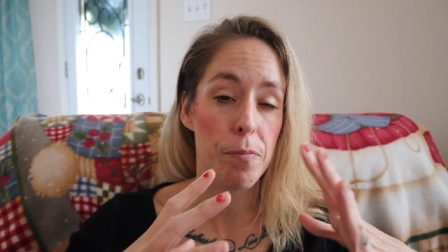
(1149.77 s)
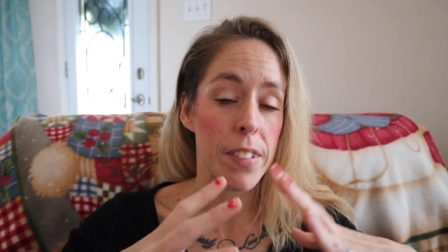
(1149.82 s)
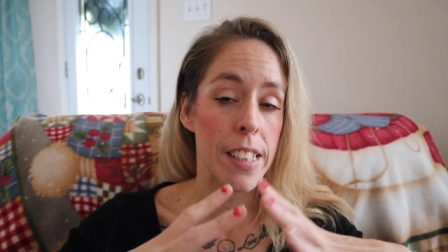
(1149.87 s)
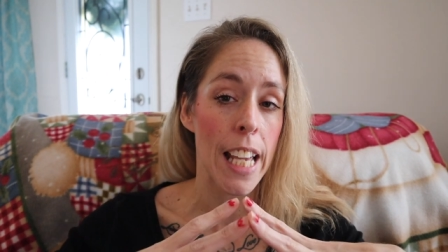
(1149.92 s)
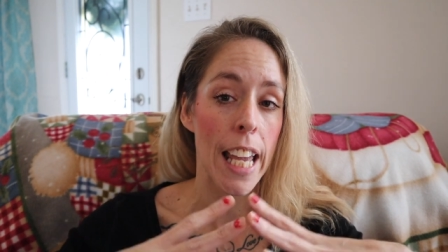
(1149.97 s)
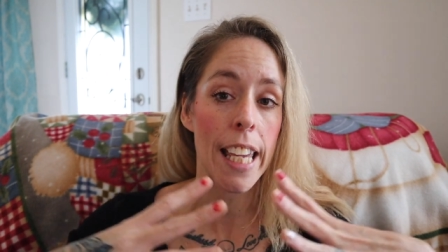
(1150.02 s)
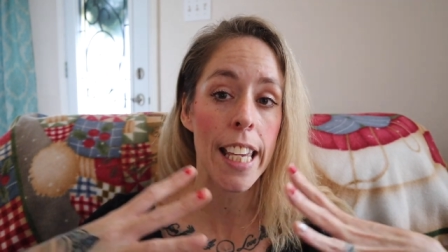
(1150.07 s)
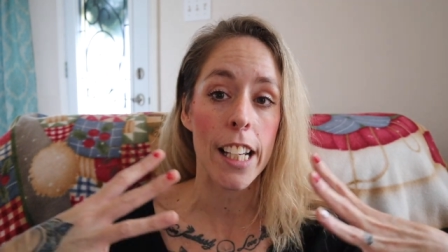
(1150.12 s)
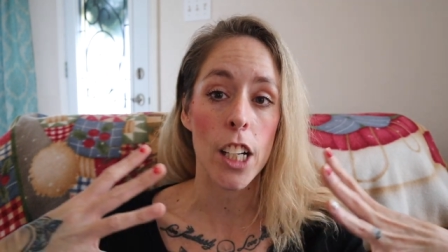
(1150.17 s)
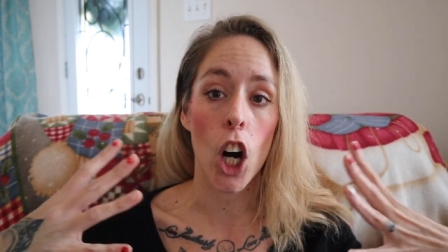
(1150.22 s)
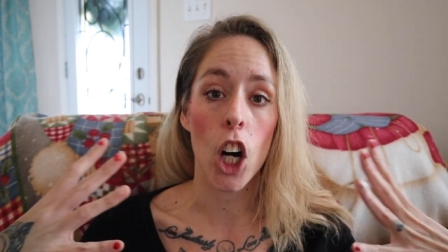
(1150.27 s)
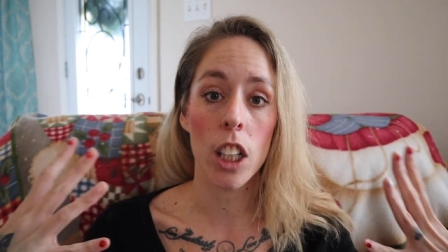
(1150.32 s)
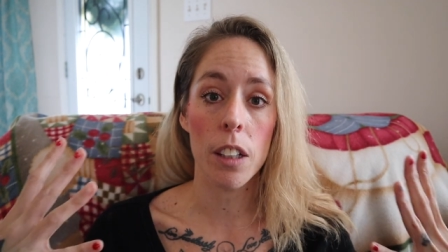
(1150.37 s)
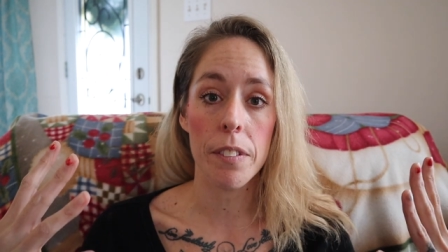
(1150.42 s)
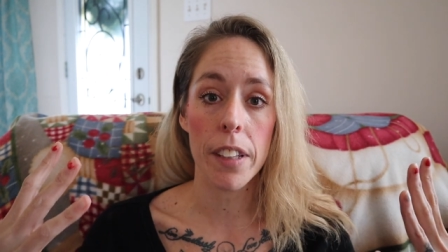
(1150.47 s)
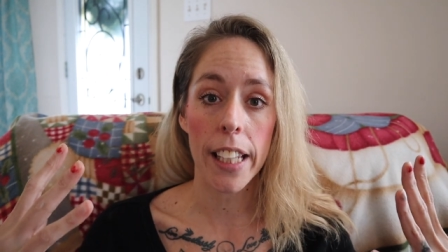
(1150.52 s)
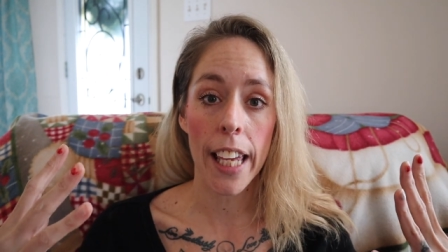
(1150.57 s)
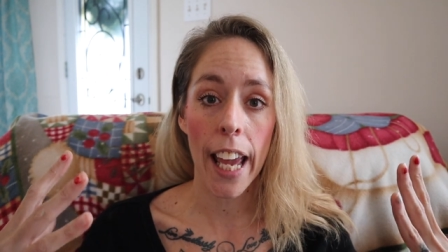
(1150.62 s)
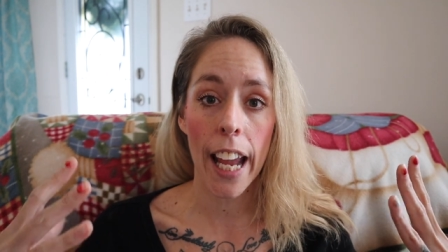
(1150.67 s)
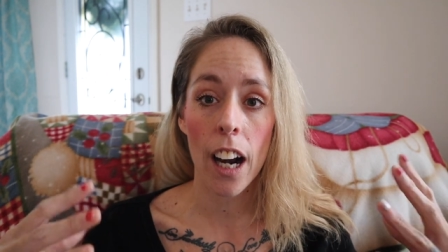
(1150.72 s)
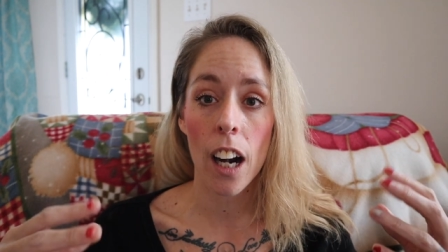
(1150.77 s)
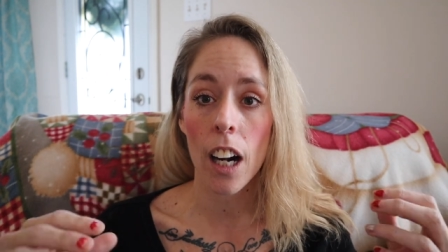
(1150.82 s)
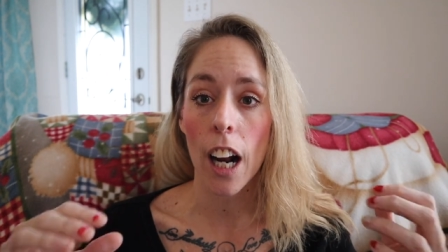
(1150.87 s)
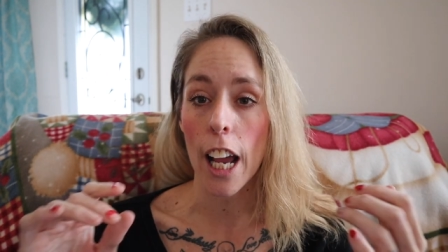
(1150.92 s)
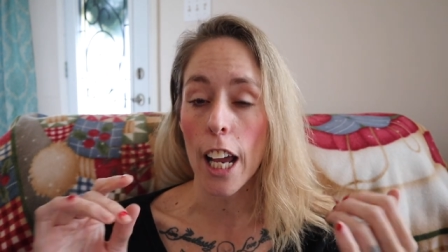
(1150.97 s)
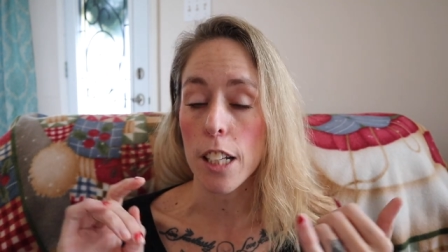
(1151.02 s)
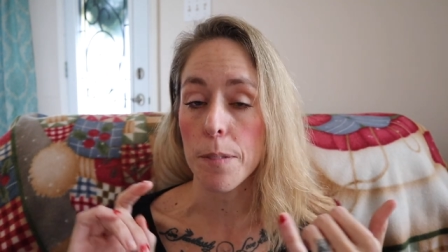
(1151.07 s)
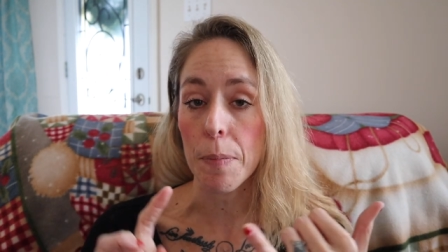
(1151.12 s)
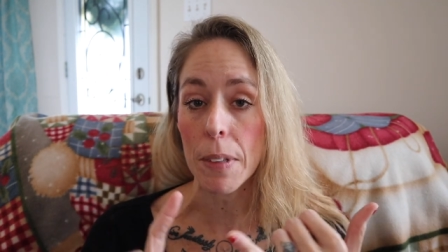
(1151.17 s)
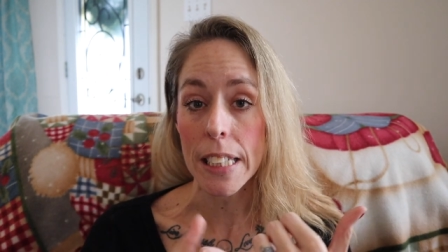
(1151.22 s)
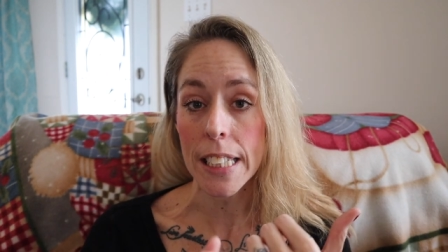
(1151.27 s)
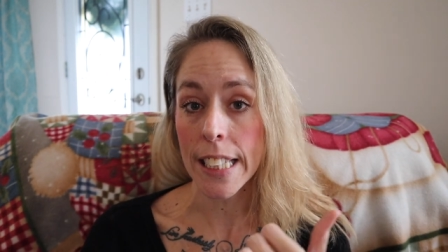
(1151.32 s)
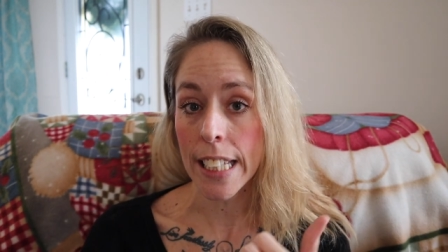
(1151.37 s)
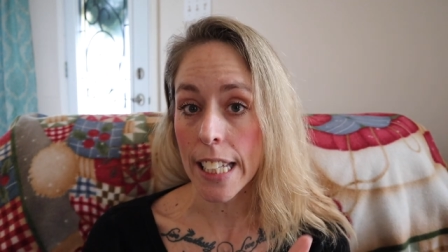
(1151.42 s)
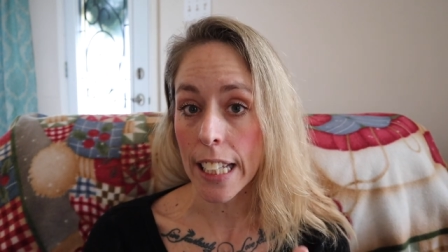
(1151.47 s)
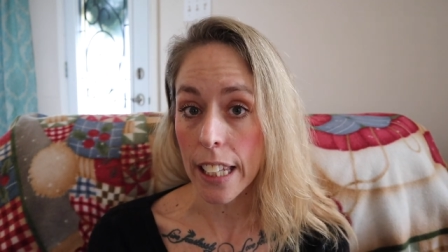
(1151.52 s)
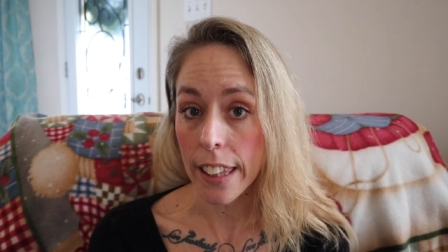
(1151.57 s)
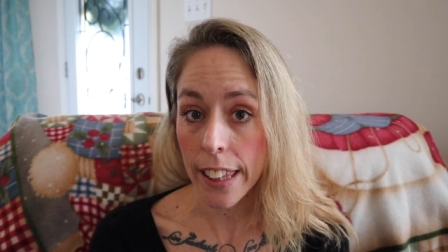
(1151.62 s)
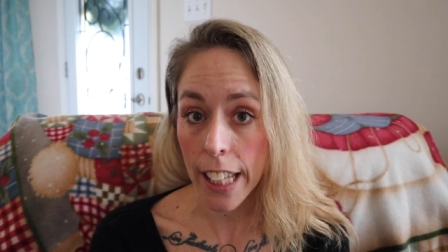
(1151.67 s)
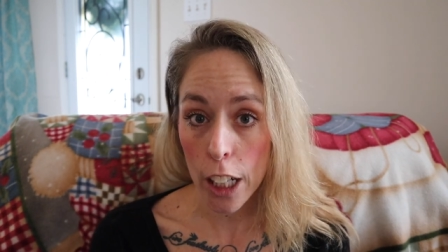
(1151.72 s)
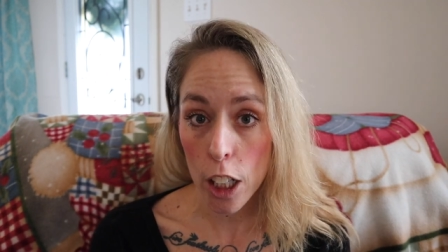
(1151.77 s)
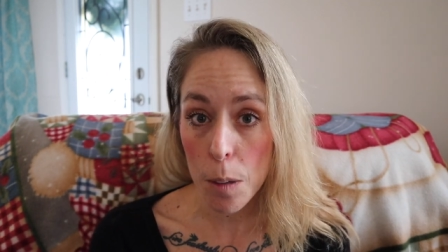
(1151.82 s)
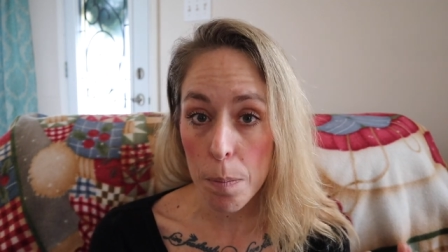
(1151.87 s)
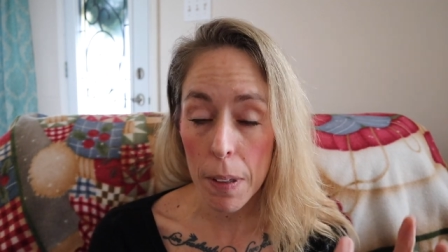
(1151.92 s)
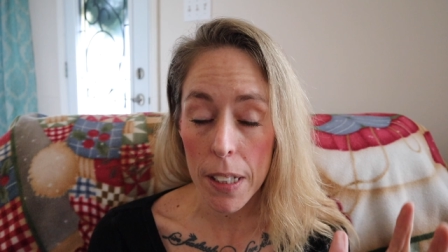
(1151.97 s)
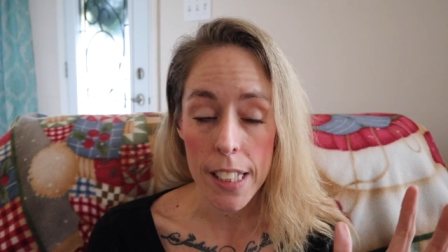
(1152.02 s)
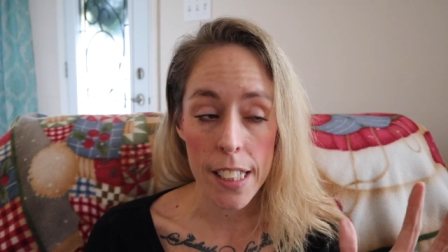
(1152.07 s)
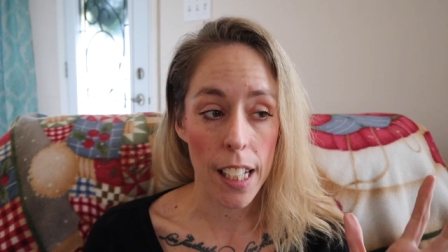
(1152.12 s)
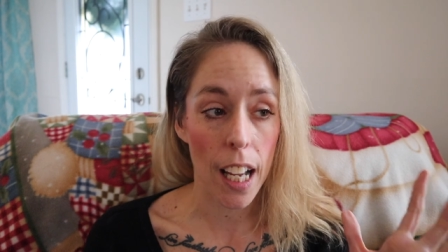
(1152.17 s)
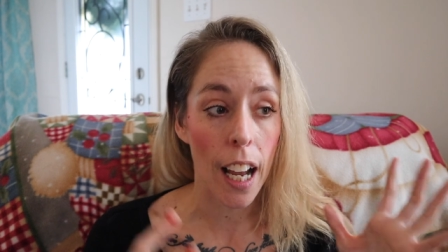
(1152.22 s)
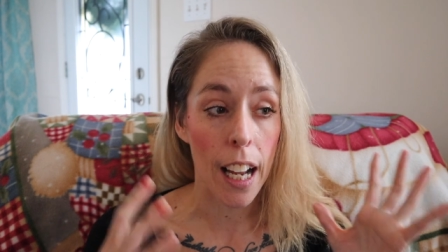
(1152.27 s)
taken all of the care. I had been seeing a therapist.